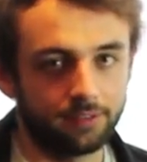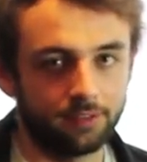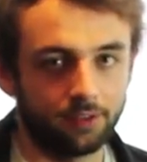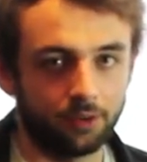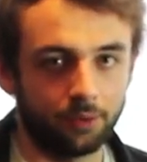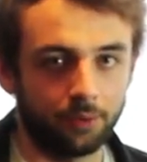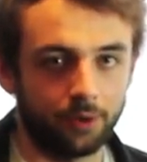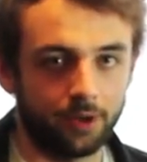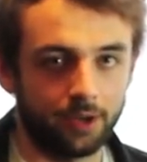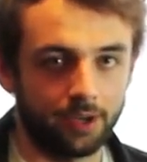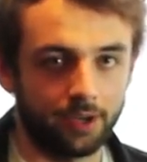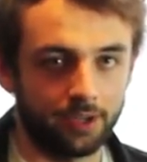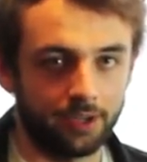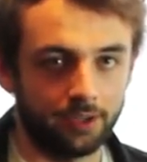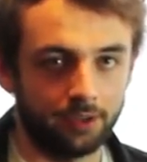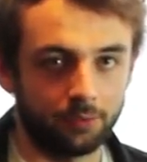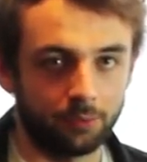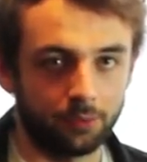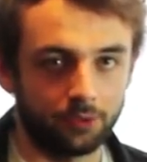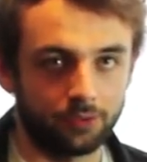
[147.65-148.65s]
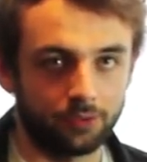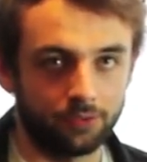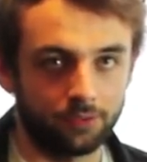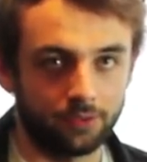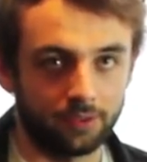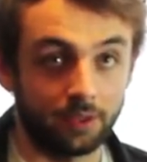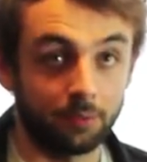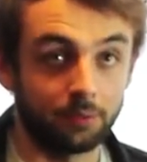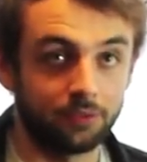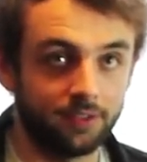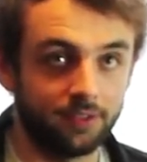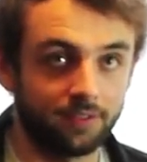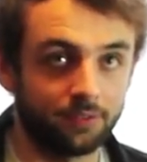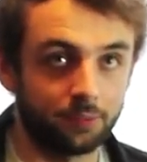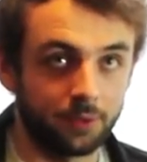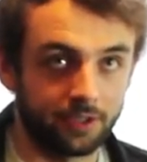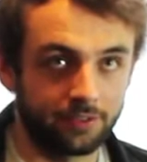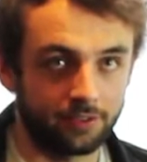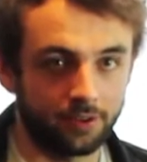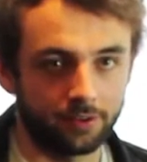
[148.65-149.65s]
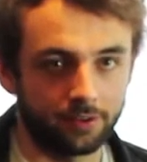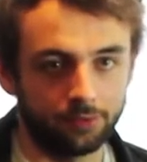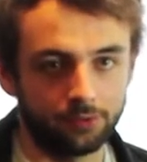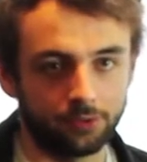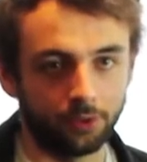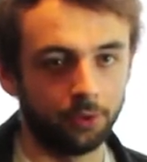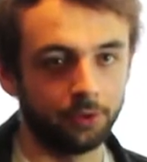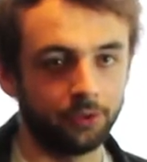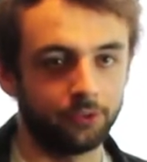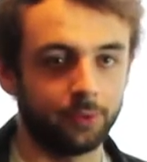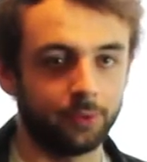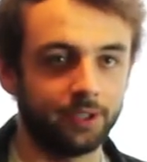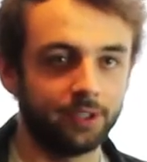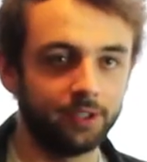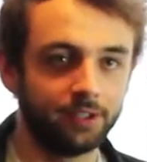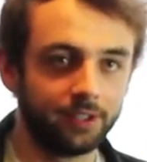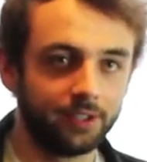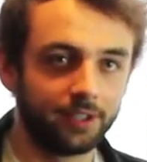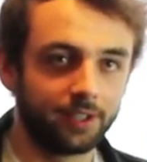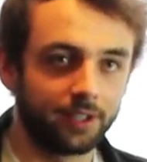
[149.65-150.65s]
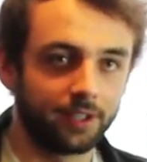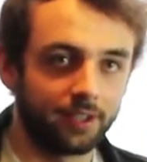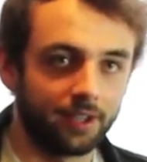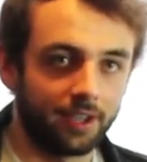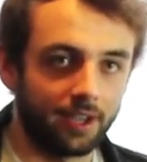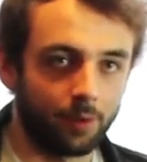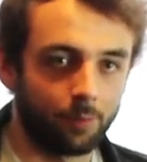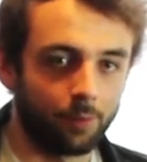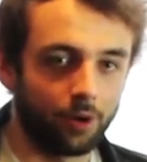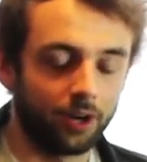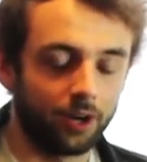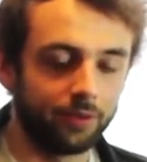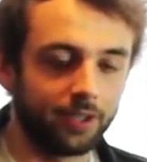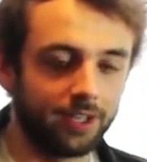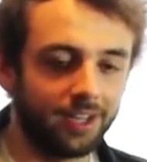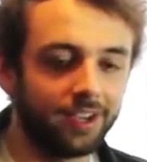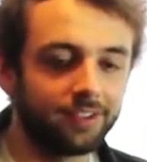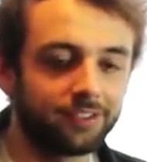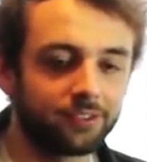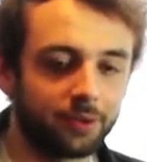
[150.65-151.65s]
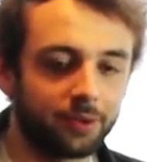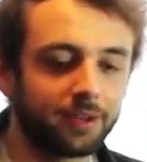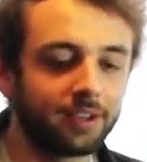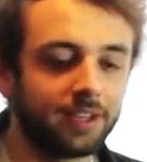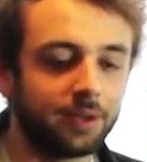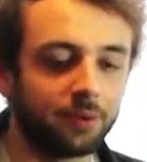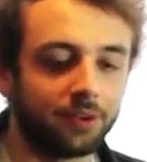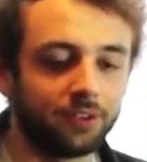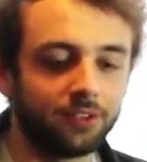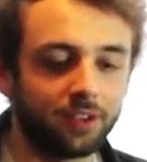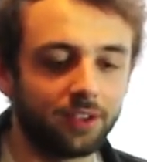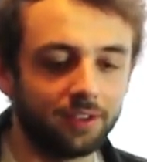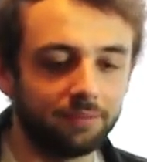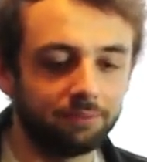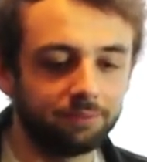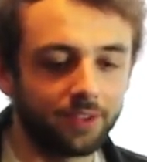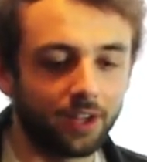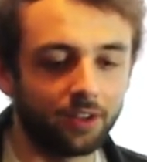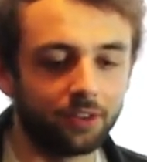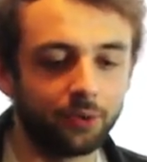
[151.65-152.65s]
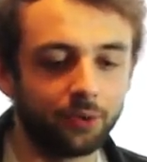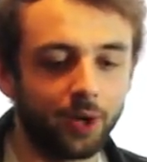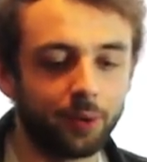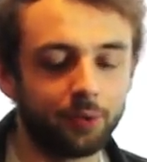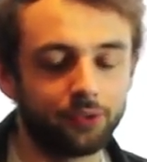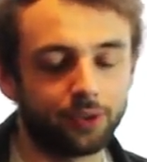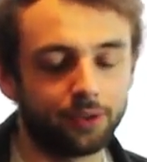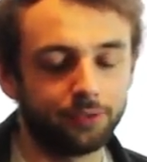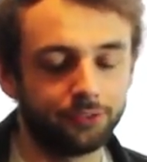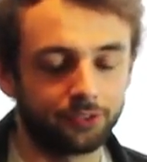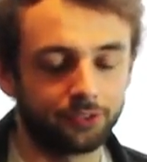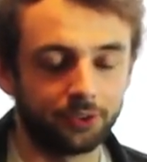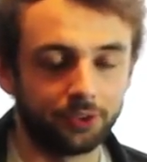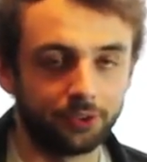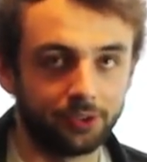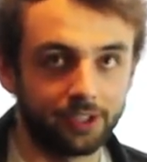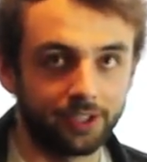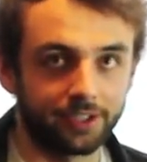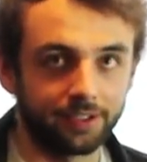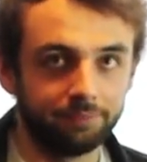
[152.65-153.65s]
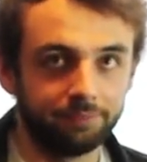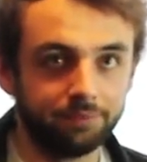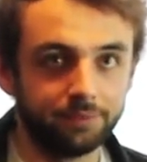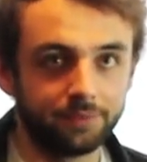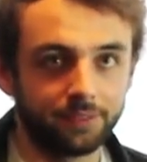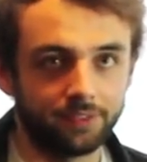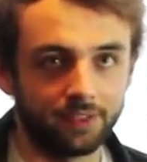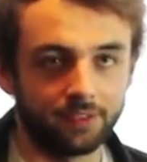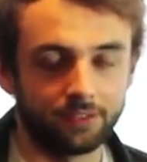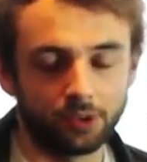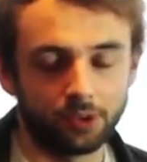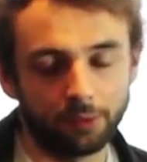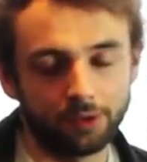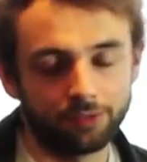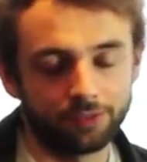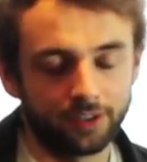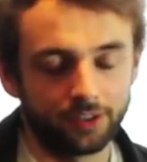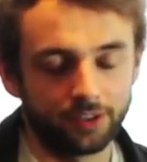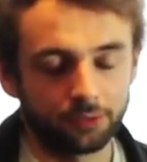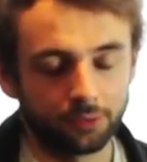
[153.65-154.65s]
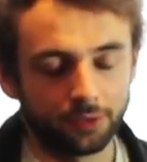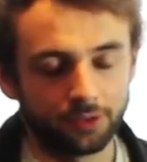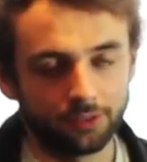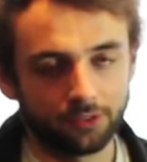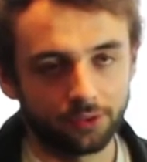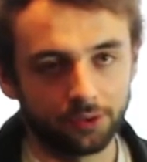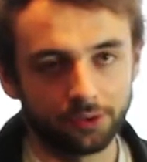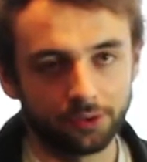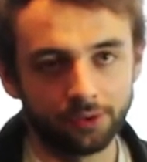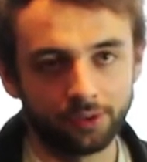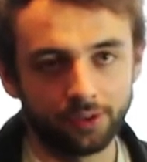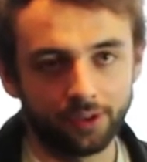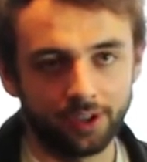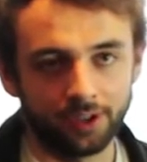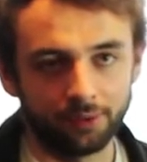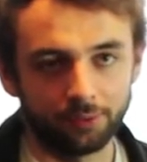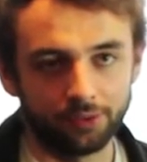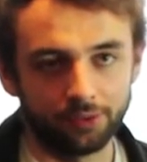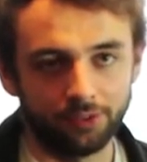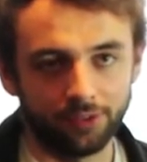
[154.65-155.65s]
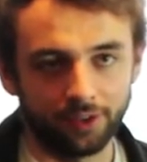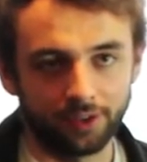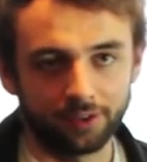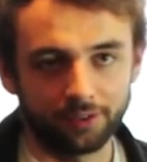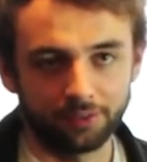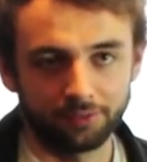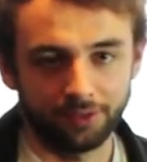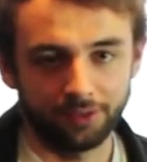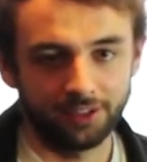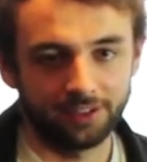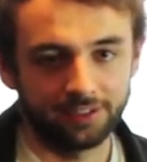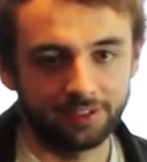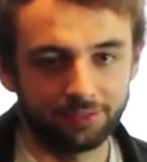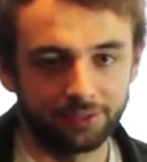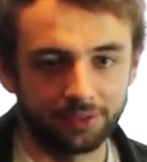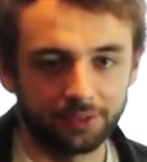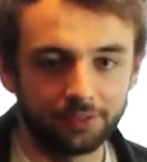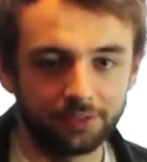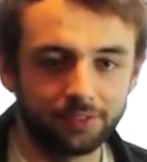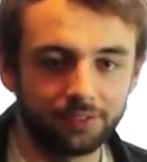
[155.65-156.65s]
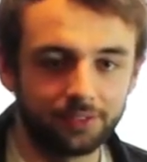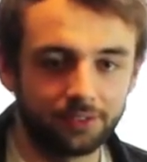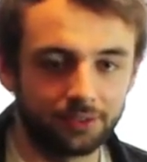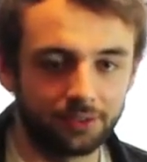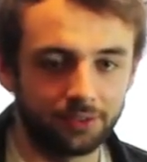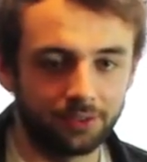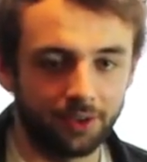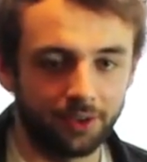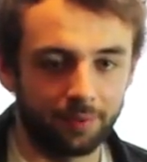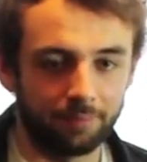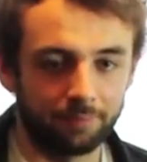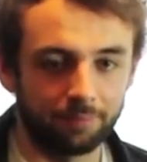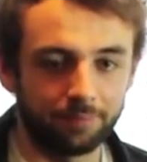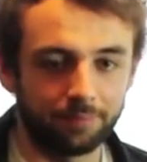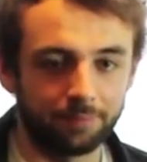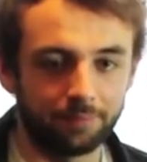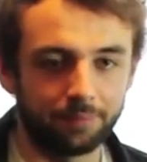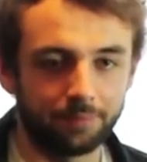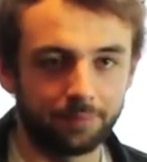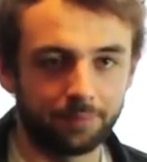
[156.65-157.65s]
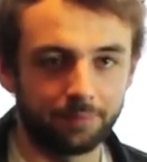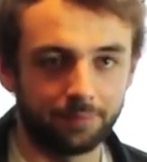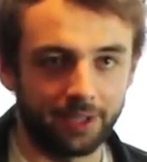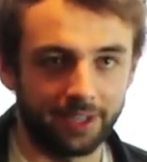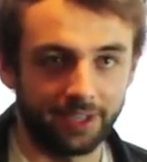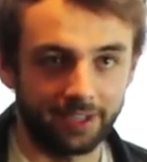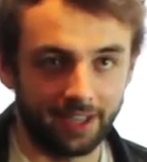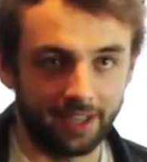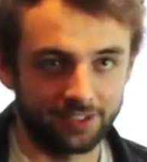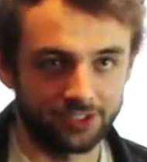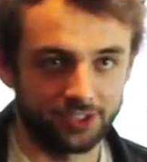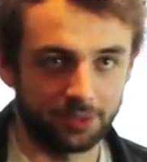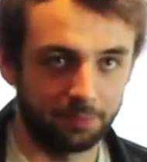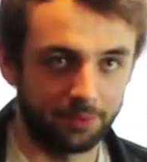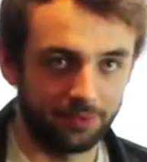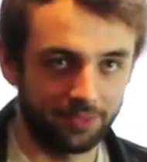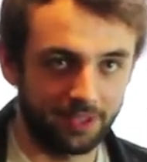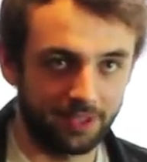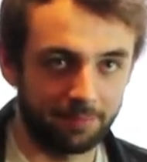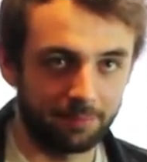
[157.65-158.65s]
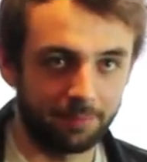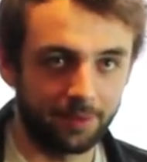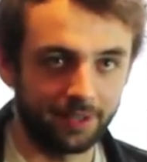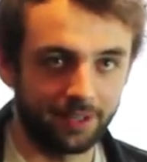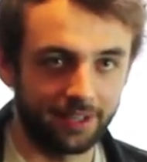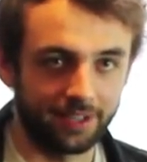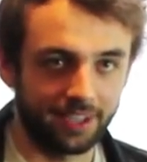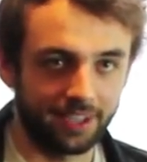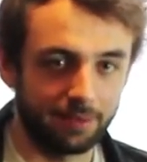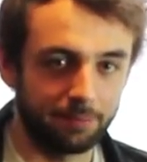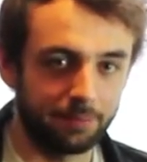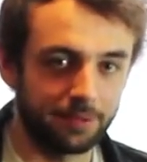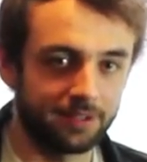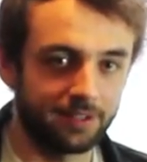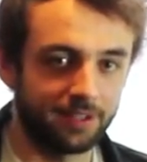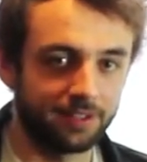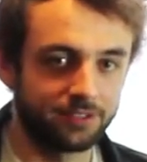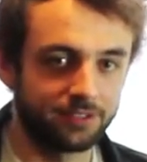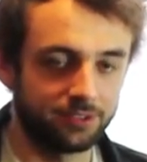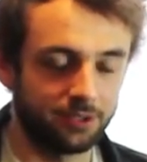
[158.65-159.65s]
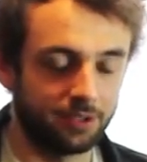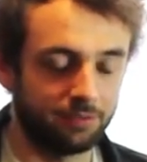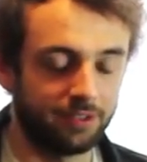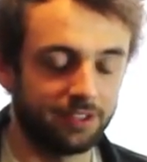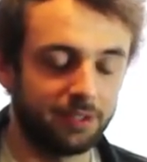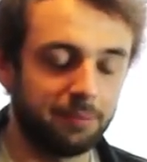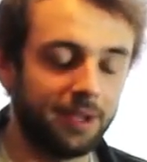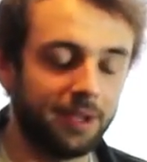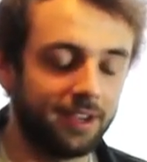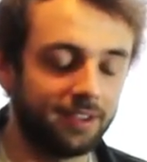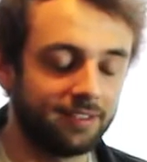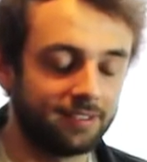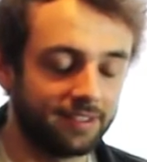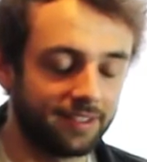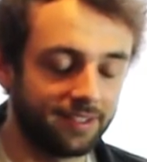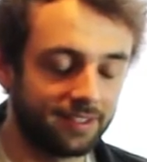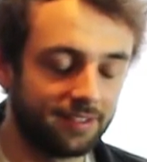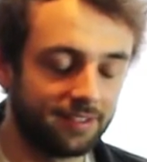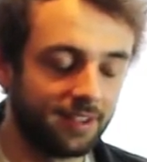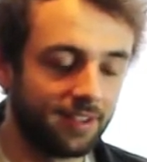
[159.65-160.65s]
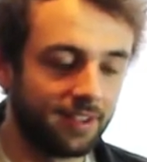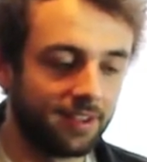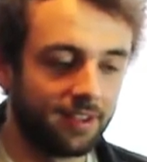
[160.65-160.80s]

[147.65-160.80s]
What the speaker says: So that was 6 weeks out of school as well. And what I realised quickly was, although I was off school, like since all my friends were in school, it was like really difficult to like catch up with them and like keep in touch, so I felt a bit isolated.